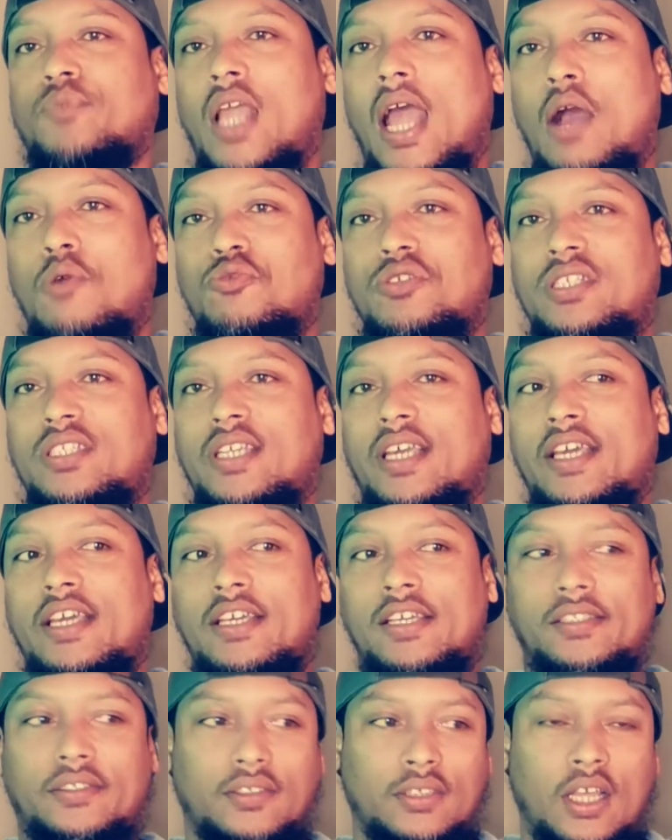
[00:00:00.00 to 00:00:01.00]
I would say
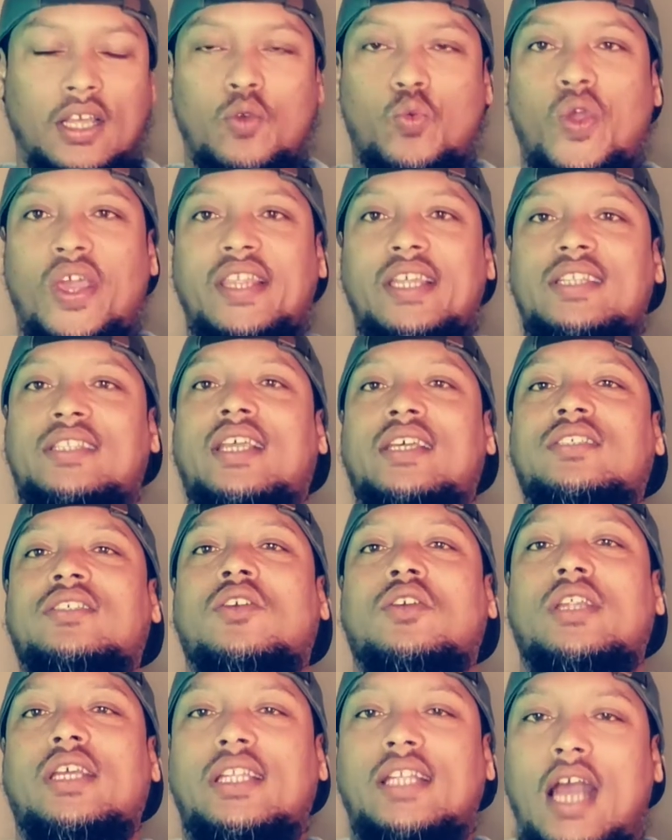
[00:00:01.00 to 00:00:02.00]
where the
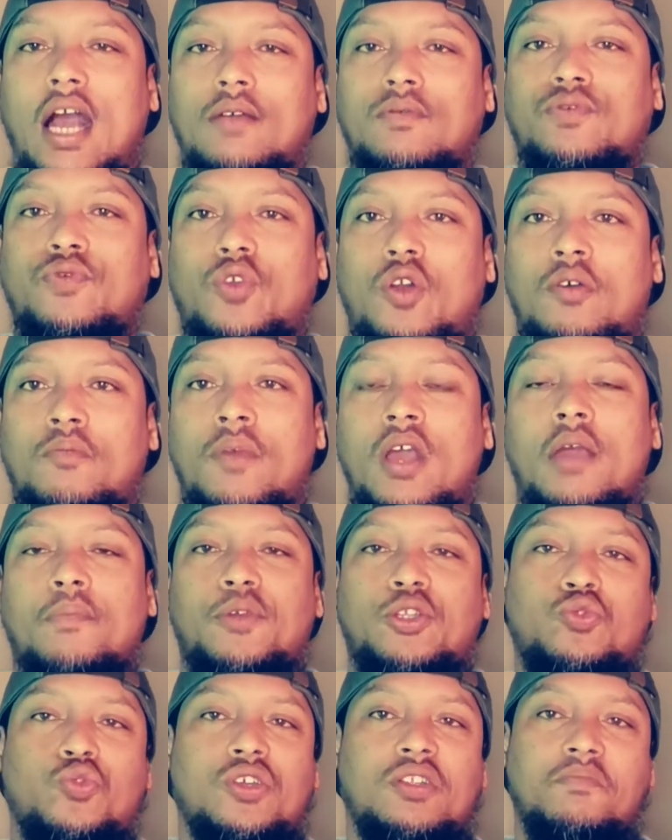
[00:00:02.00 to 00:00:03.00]
disconnect comes from
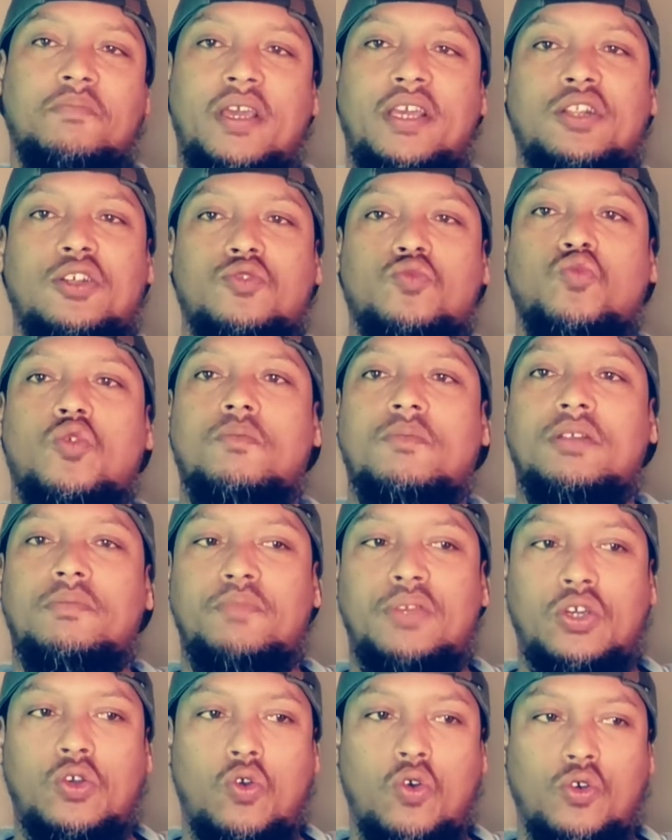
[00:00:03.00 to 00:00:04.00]
between men and women,
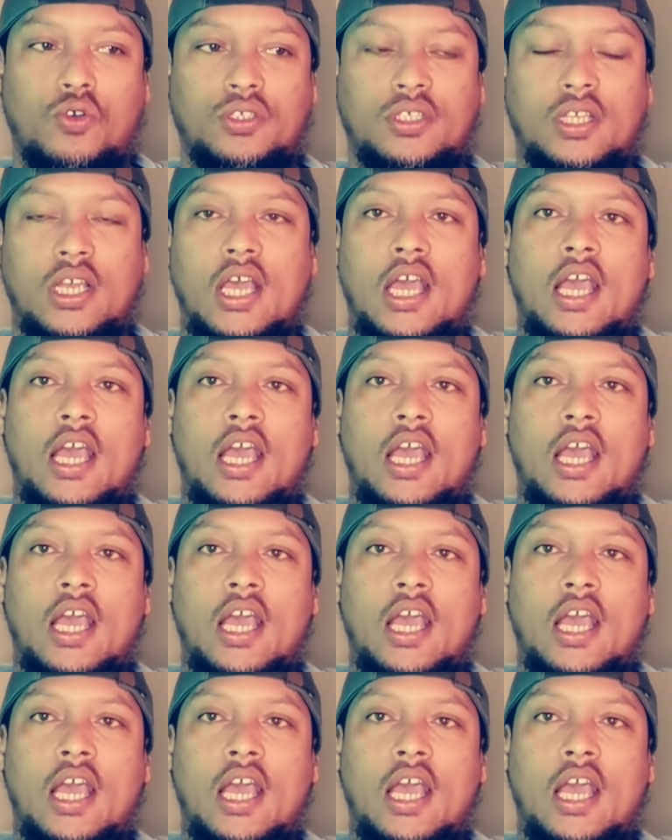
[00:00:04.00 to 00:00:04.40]
because